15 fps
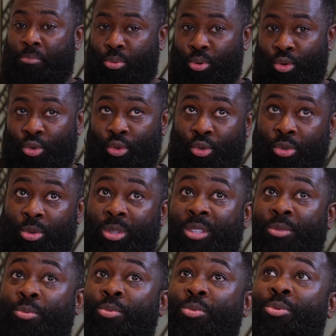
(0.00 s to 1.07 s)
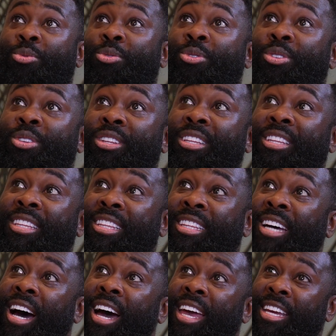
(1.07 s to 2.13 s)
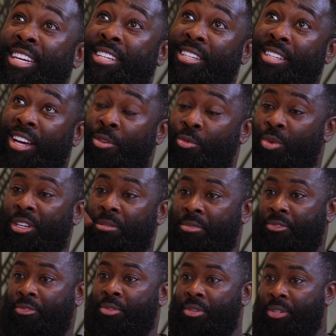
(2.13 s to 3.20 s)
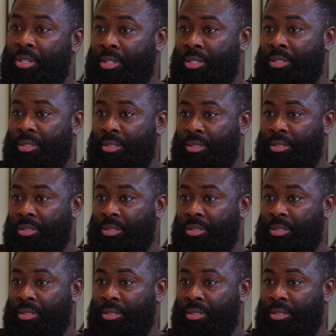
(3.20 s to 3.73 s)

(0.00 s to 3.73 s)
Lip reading: Paul died a week before the